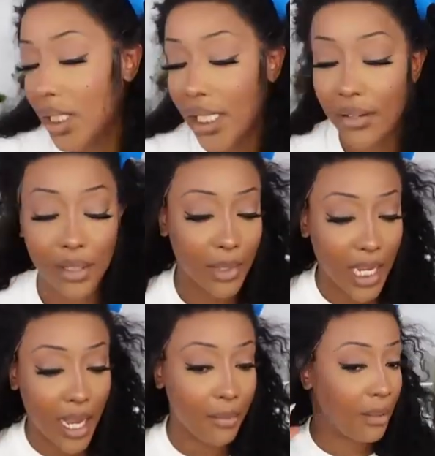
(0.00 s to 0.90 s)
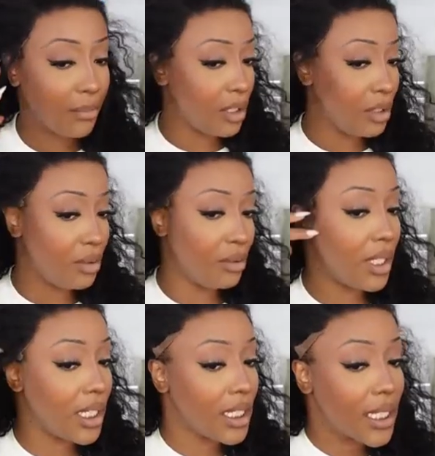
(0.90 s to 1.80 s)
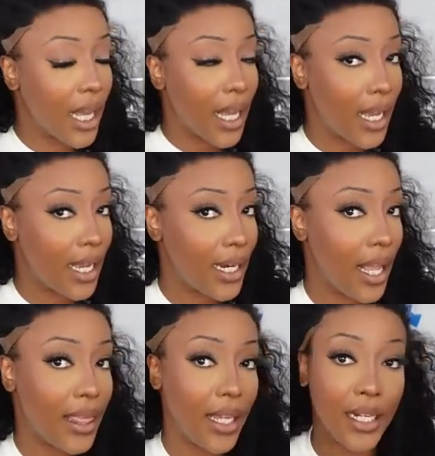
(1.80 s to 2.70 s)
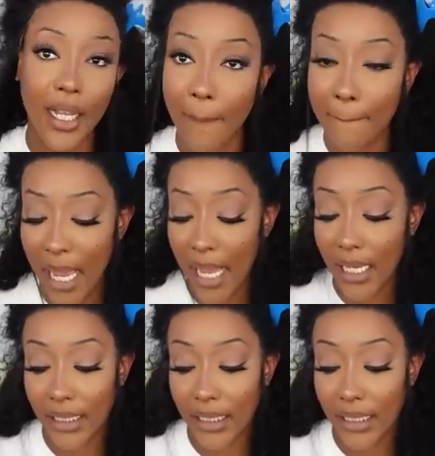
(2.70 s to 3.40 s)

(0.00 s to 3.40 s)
save some time, I'm gonna do this side and then come back.